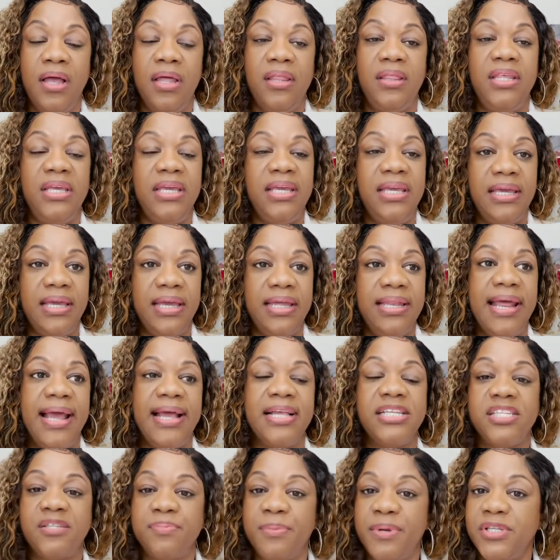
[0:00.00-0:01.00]
the
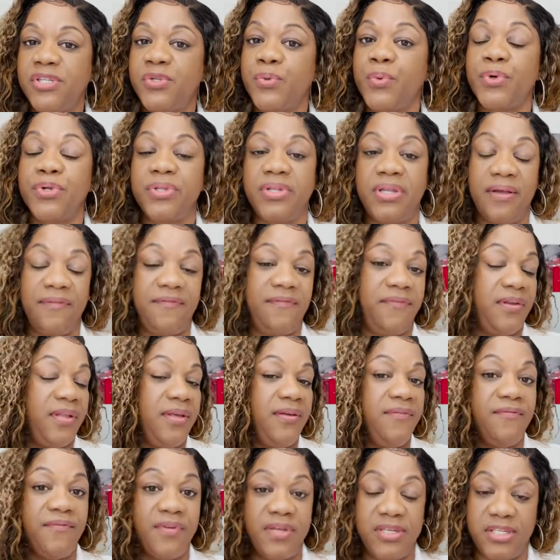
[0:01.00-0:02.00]
enhancements were
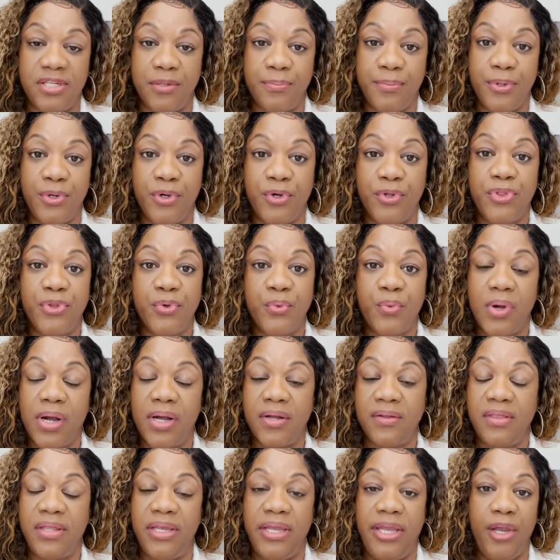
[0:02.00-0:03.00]
definitely visible
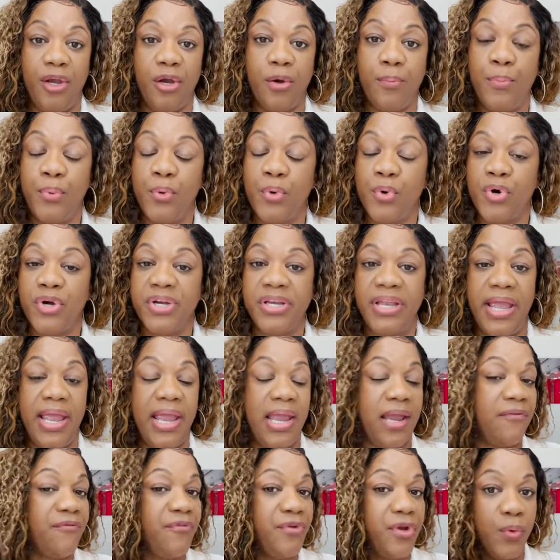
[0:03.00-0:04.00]
throughout the airport,
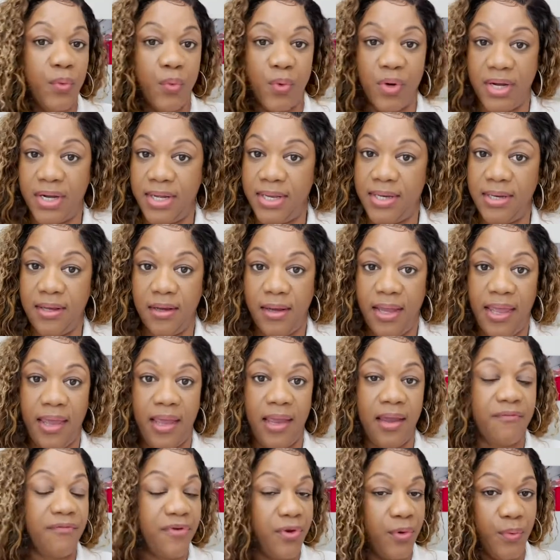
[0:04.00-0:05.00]
everyone
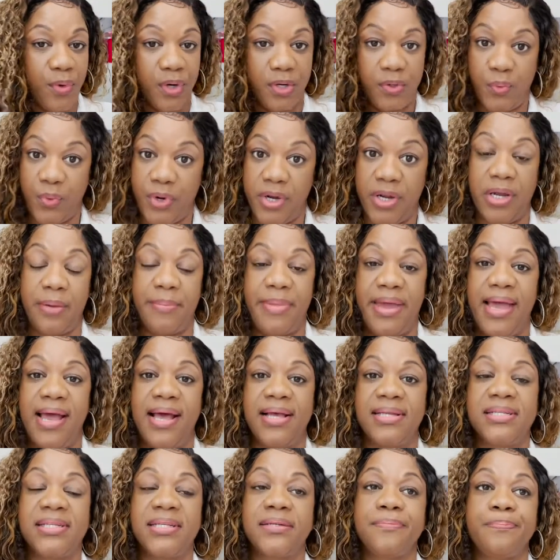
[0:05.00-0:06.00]
wearing a
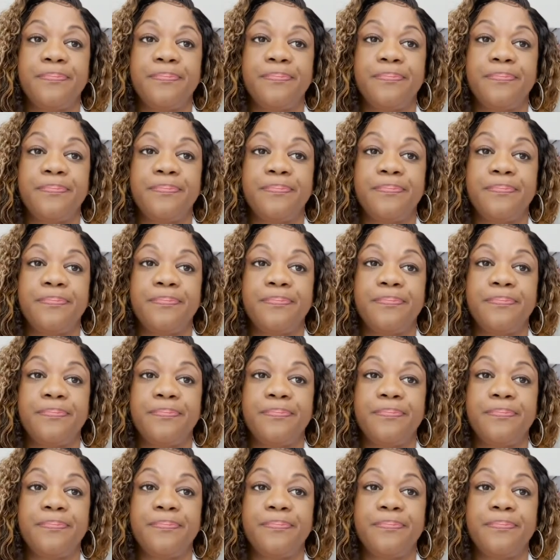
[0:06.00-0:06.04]
mask.